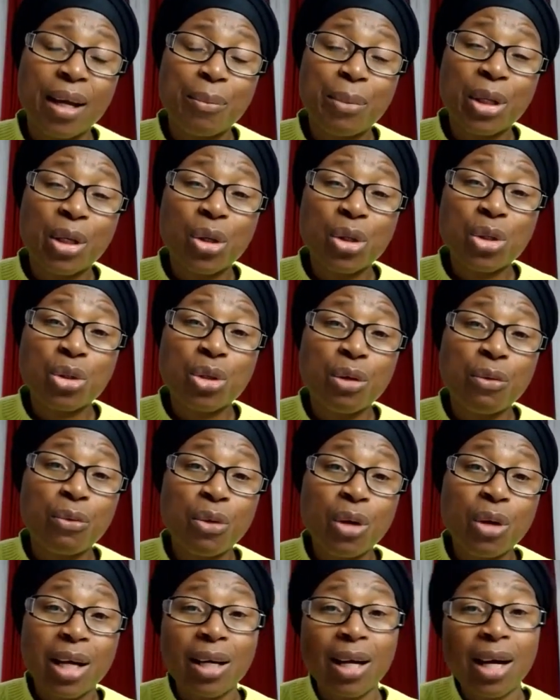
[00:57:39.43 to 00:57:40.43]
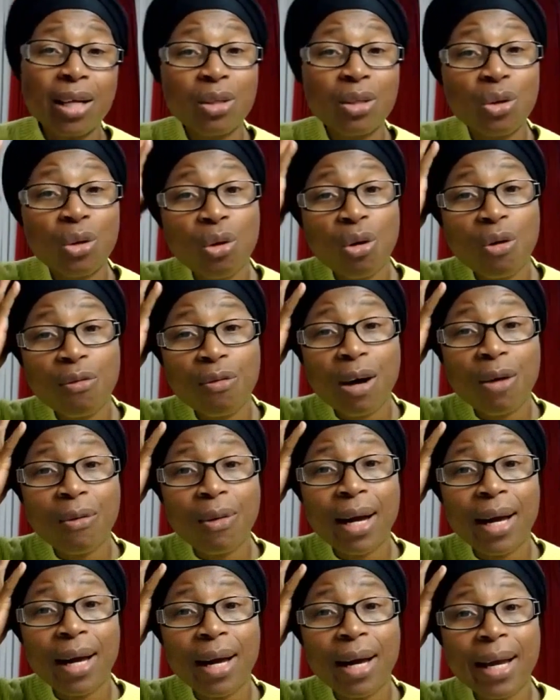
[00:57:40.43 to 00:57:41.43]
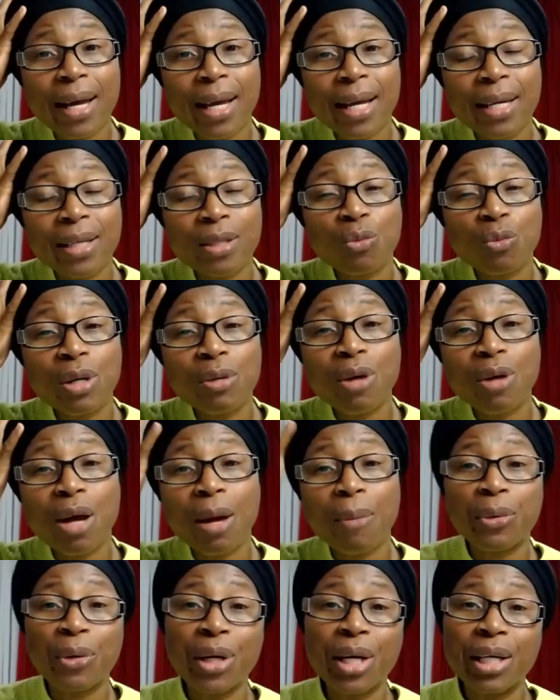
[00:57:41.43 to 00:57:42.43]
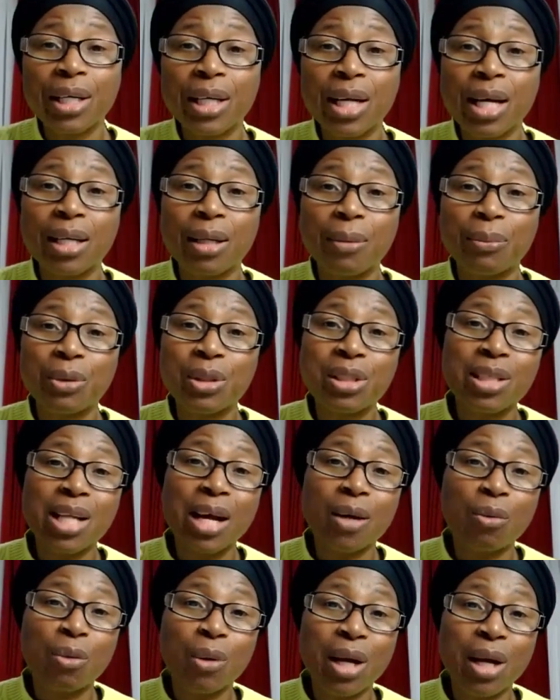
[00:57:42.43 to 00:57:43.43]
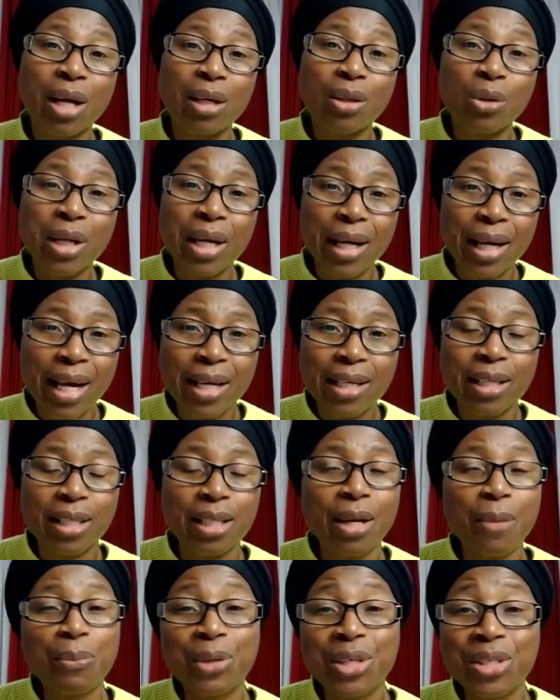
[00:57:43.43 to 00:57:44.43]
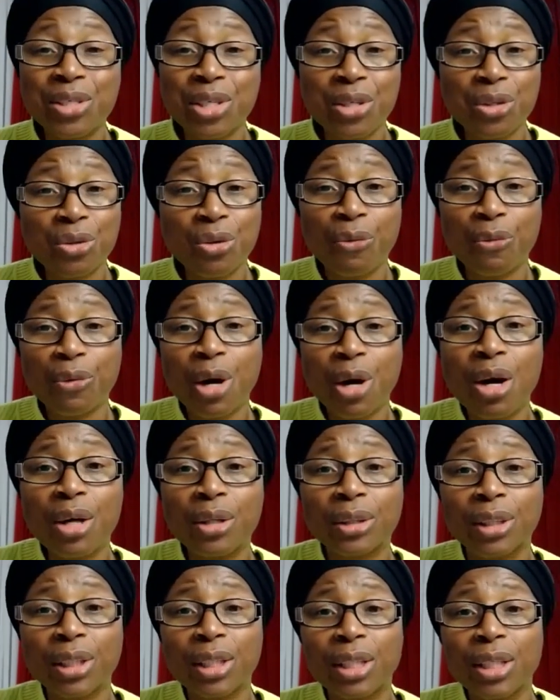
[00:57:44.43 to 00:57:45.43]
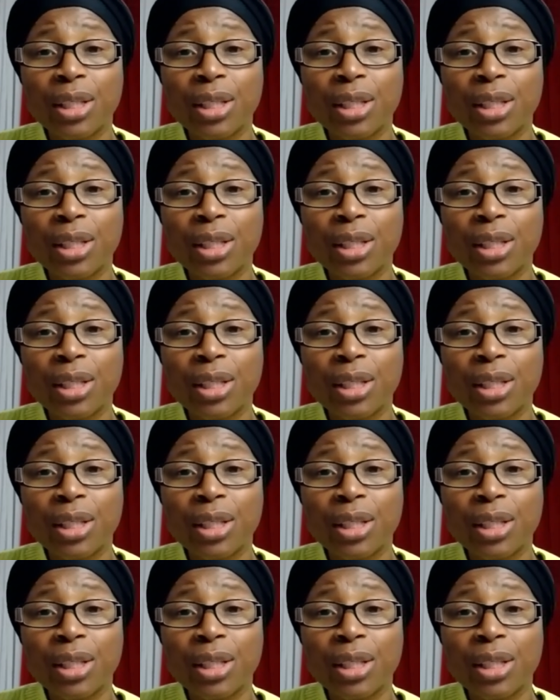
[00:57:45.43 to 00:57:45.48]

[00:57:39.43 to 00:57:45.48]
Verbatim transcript: Because if you and I don't cover our head when we are praying and the priest, like we are naked in the presence of God.